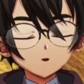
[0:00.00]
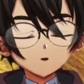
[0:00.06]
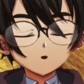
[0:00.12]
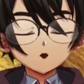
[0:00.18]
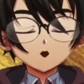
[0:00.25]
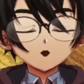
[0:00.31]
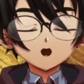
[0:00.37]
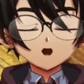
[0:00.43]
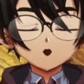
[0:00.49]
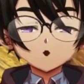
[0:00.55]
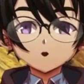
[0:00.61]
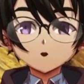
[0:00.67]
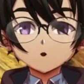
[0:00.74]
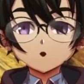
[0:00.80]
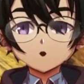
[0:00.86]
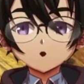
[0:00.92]
Wagyu
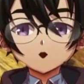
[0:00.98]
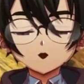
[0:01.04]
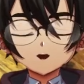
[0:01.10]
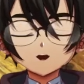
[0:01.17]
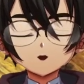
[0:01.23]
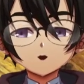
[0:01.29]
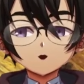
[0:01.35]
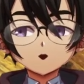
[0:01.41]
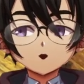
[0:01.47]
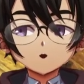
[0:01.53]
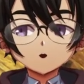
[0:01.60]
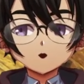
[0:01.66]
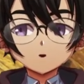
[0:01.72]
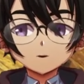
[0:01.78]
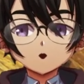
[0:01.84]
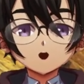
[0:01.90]
burger I had at that
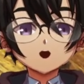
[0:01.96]
time